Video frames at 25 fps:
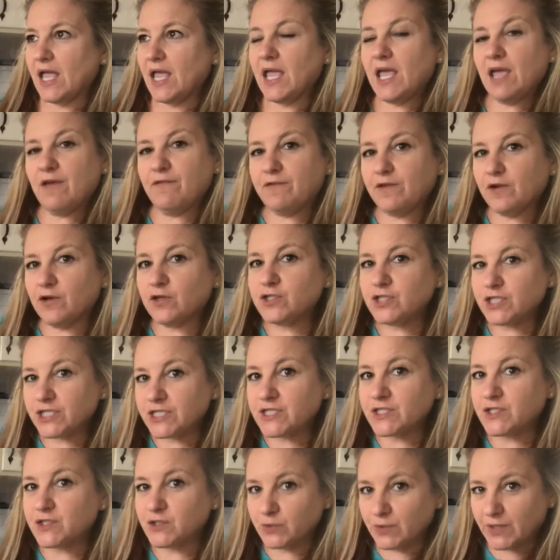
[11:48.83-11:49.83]
If you're
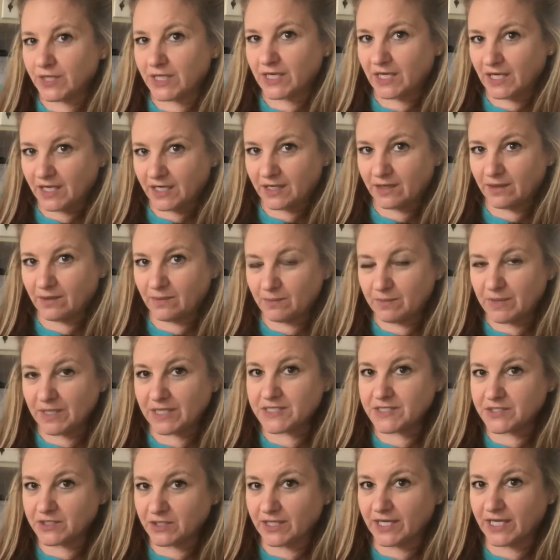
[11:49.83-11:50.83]
just doing it on a
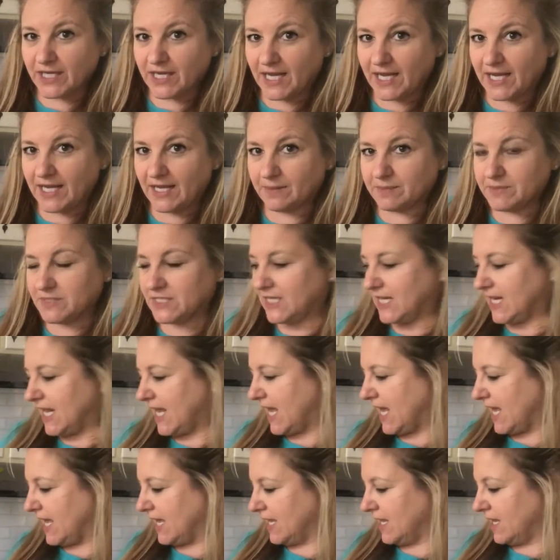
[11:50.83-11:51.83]
mixer like I am
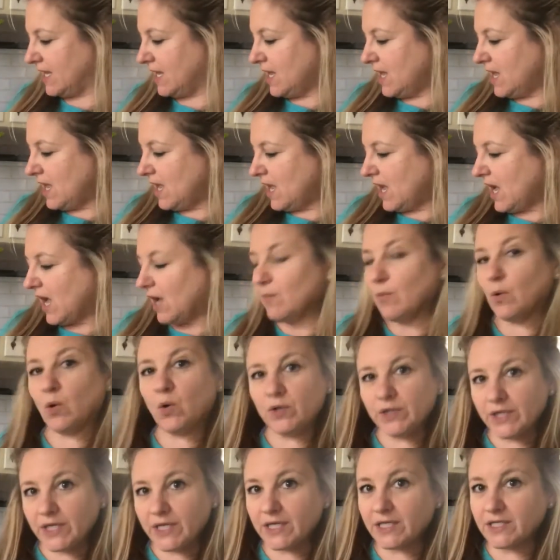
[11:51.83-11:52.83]
today, I'm
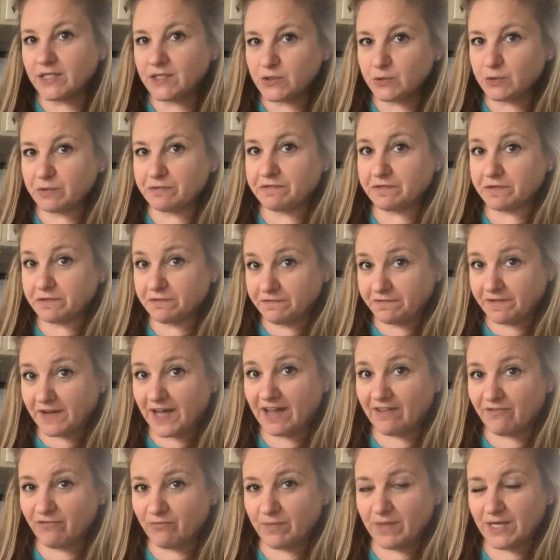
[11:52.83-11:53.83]
only going to do it for
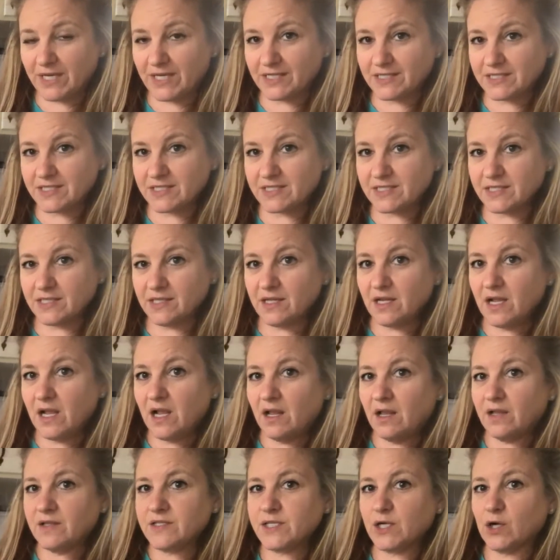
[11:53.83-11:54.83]
5 minutes.
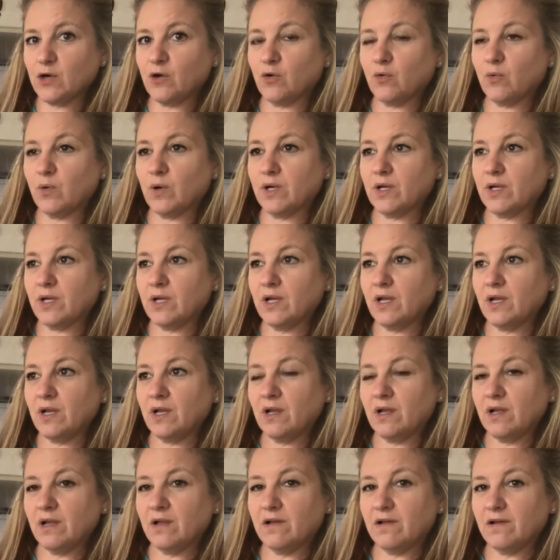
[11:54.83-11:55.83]
So
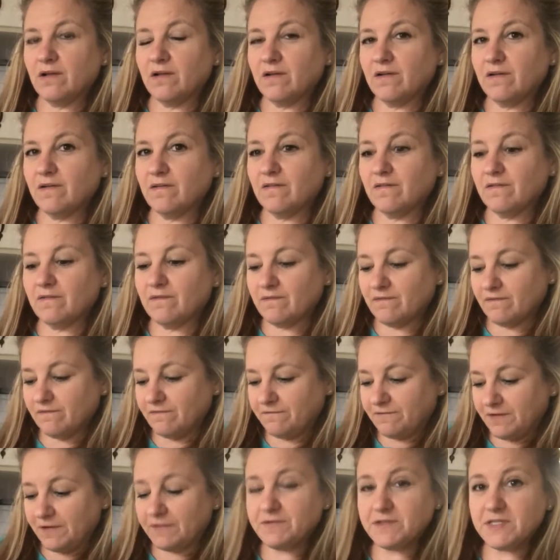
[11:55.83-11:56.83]

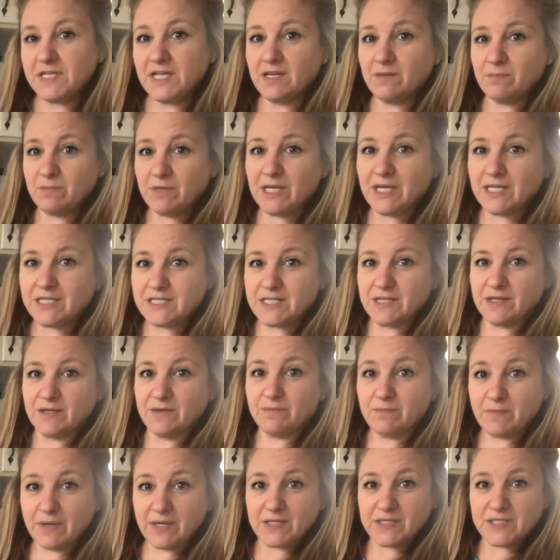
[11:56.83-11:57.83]
15 minutes
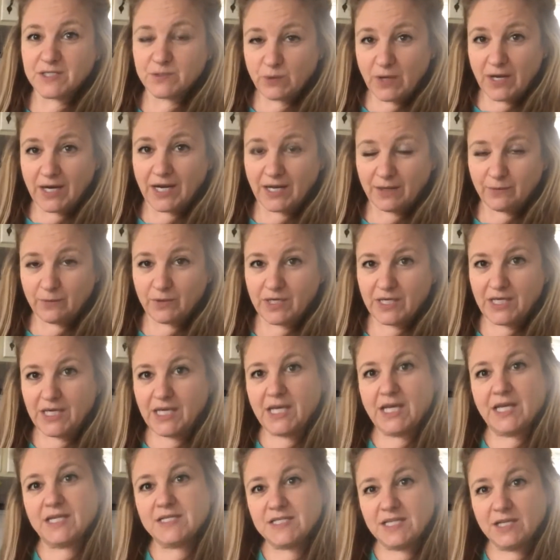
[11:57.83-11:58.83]
of sweat equity
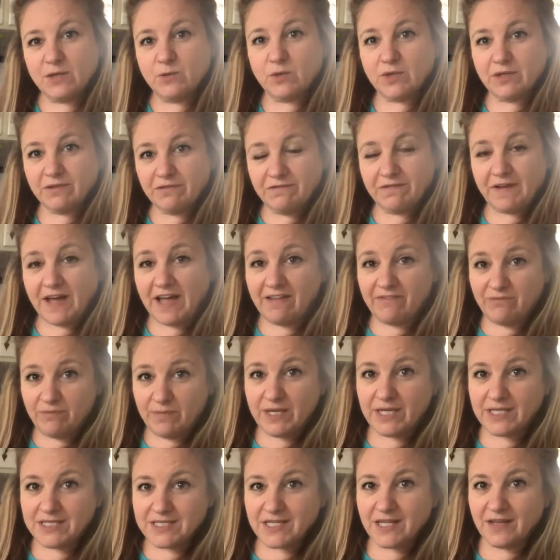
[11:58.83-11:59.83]
is equal to 5
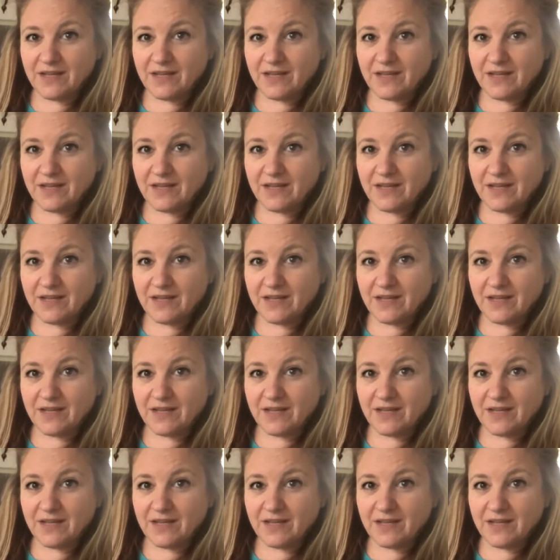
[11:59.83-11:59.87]
minutes